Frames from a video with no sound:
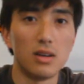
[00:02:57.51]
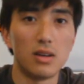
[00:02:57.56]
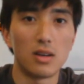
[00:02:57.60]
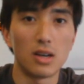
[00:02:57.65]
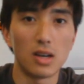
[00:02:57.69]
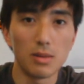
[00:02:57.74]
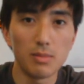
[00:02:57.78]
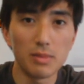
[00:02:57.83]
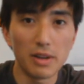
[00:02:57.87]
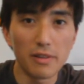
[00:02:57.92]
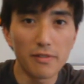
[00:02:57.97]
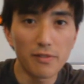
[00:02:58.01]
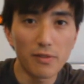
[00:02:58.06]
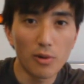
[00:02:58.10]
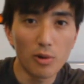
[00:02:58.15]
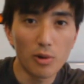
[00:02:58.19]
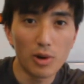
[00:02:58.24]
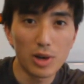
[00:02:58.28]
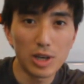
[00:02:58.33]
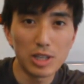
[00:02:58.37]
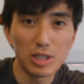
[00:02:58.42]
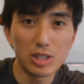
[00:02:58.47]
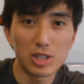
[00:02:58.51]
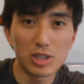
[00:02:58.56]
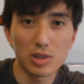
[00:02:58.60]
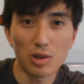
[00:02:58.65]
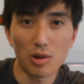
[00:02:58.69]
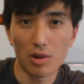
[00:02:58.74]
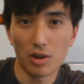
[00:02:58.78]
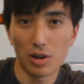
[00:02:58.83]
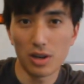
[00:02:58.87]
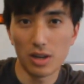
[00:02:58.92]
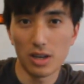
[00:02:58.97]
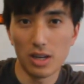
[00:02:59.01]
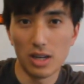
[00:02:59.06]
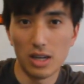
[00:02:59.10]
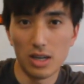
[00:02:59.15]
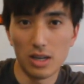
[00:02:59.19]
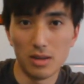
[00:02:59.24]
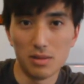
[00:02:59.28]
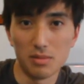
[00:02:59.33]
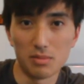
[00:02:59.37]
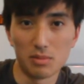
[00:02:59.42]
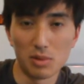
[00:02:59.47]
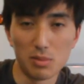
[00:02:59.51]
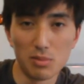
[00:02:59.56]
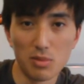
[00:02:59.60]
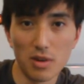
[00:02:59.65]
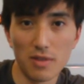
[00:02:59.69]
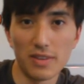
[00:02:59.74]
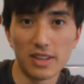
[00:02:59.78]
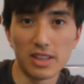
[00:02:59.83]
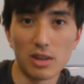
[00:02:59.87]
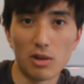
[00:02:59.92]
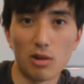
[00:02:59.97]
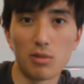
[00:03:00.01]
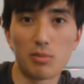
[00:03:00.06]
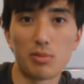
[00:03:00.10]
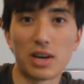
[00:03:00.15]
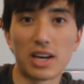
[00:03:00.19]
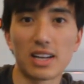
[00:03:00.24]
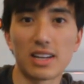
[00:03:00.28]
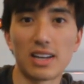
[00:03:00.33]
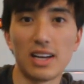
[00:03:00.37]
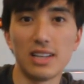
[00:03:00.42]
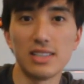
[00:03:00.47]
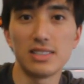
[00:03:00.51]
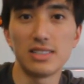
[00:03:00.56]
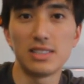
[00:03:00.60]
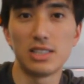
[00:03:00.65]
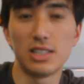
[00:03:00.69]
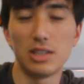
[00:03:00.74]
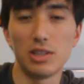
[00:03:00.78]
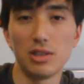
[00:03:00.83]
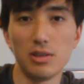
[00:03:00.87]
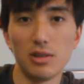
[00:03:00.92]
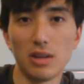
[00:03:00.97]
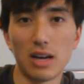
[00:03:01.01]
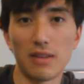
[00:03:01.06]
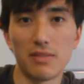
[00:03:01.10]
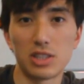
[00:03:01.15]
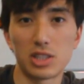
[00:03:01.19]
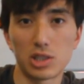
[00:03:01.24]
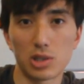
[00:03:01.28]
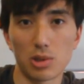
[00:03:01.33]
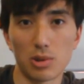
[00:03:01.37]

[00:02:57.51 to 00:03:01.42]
Alright, before you start removing the old brake lines, you do have a